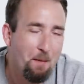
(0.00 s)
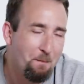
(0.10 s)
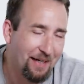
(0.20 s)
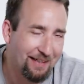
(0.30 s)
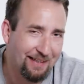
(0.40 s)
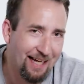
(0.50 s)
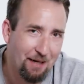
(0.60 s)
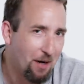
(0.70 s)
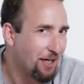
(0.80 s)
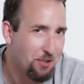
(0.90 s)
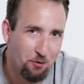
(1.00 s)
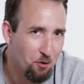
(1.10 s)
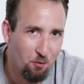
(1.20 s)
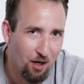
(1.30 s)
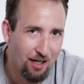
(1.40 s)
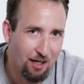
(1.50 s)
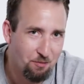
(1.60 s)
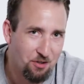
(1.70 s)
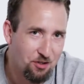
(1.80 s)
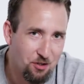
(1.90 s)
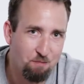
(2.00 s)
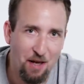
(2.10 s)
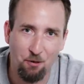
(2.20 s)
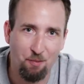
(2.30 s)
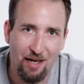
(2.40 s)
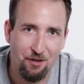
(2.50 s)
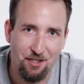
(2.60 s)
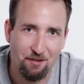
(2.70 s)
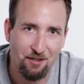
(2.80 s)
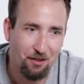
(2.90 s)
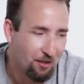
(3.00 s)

I'm bad at the game, I don't know why, I'm just better players out